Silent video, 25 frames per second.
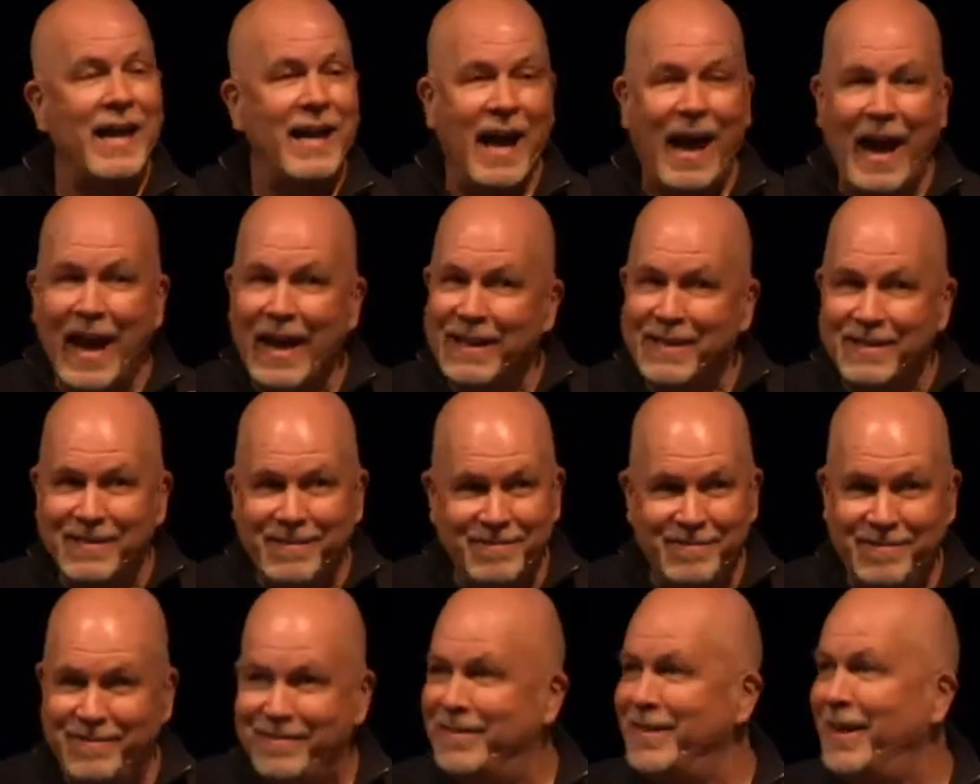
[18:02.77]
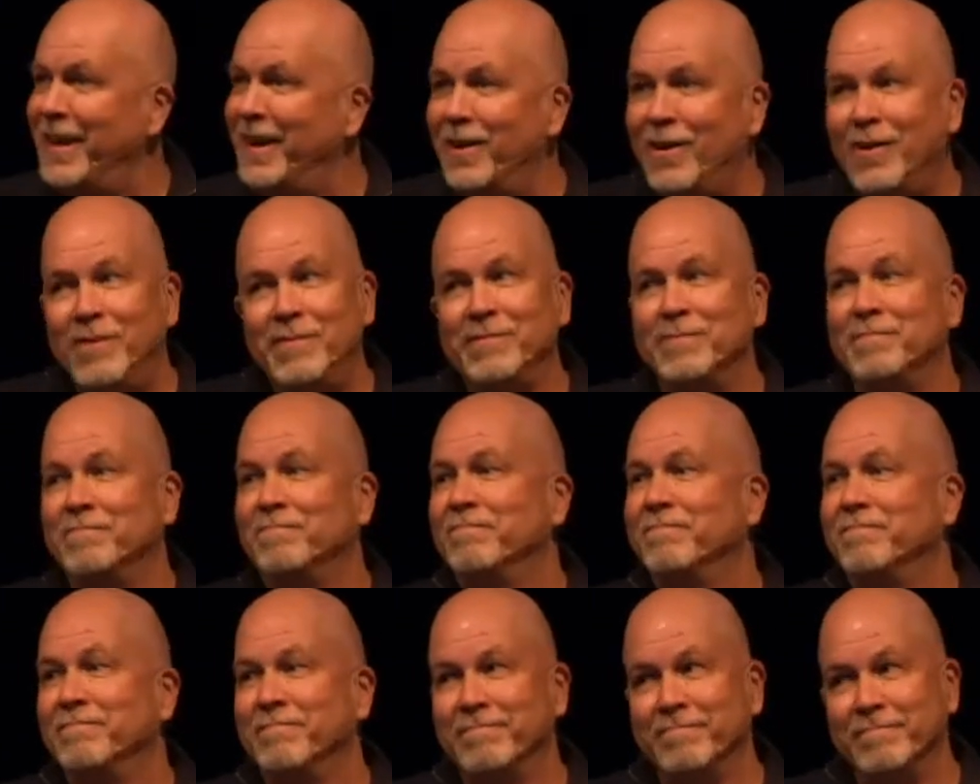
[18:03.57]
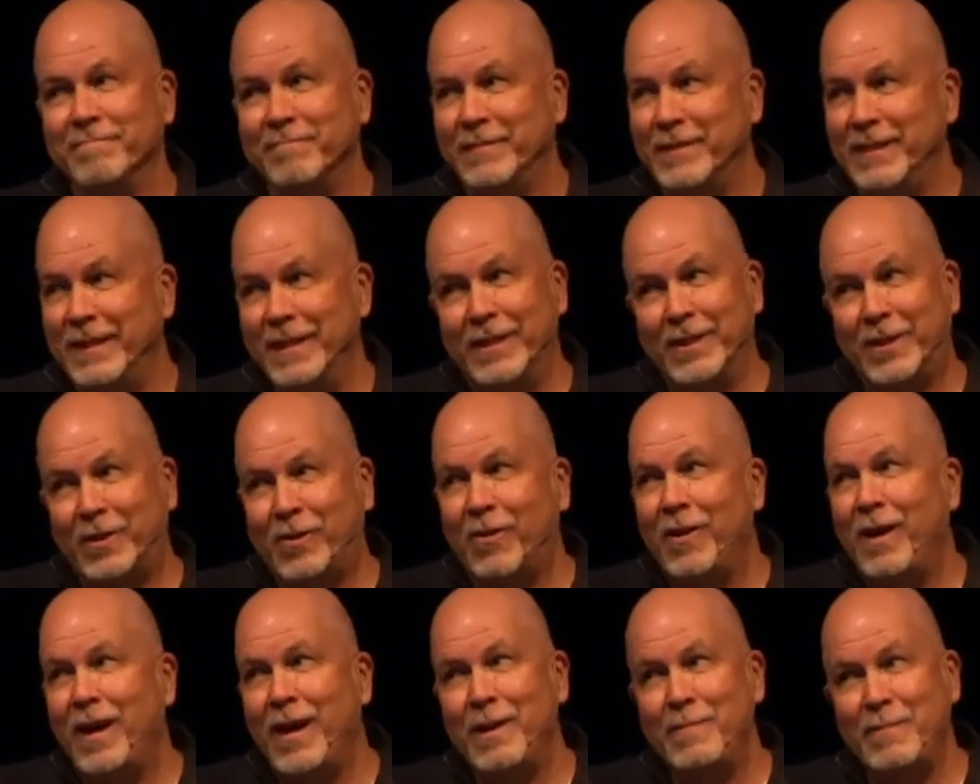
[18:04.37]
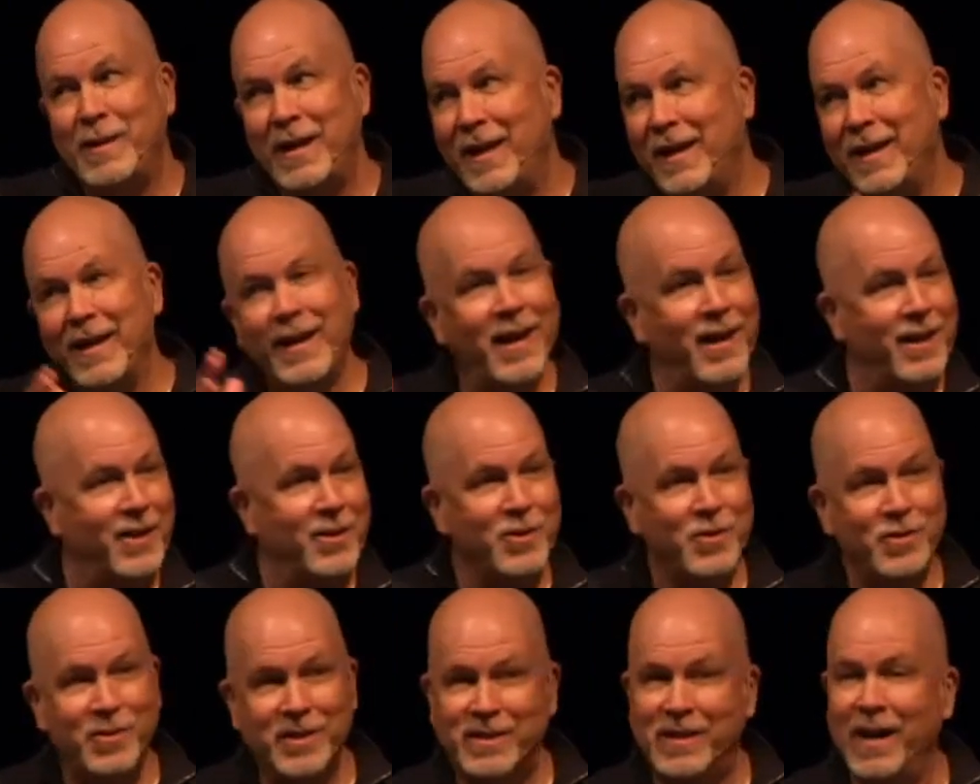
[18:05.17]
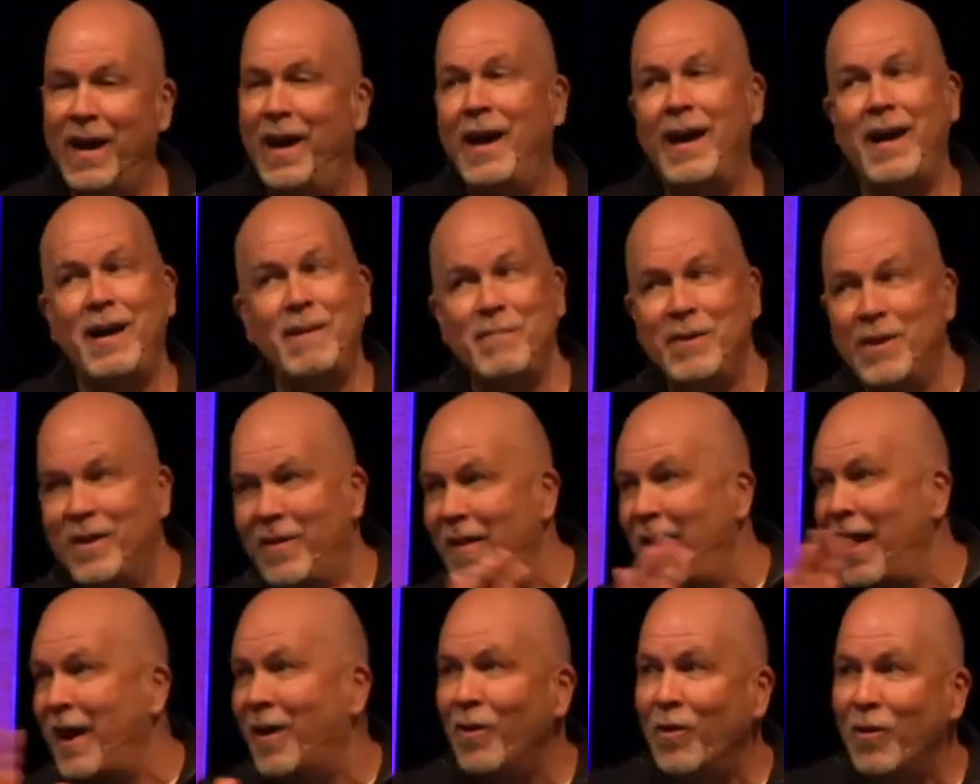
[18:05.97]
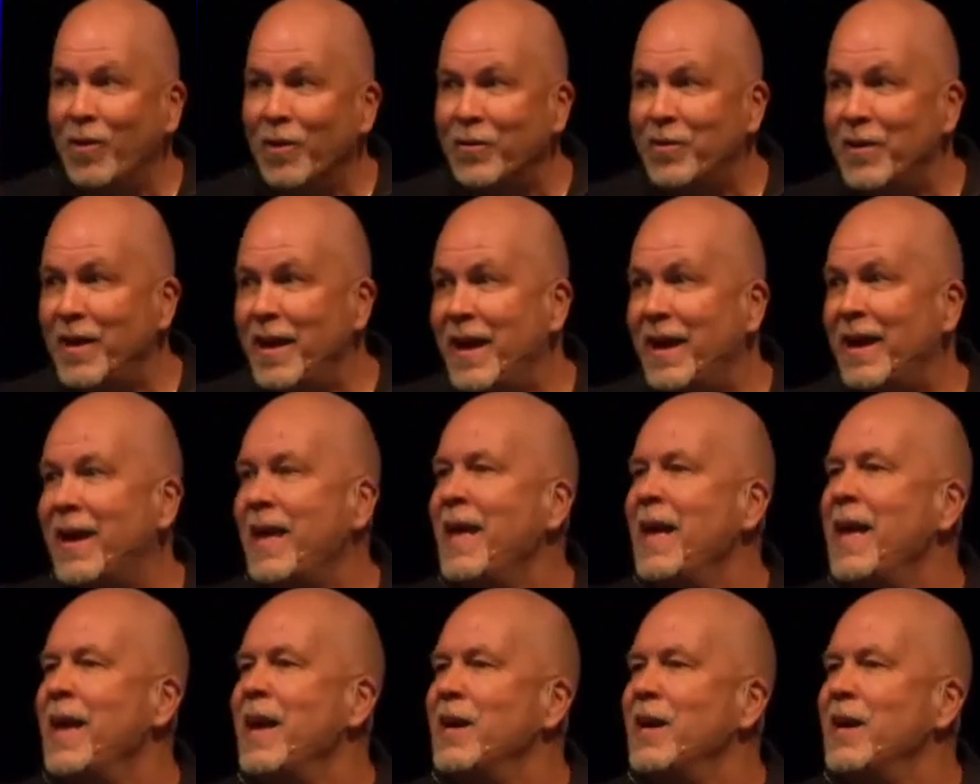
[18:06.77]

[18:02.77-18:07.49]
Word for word: I you know, did the crime, and now you got to do the time, you know, that whole thing.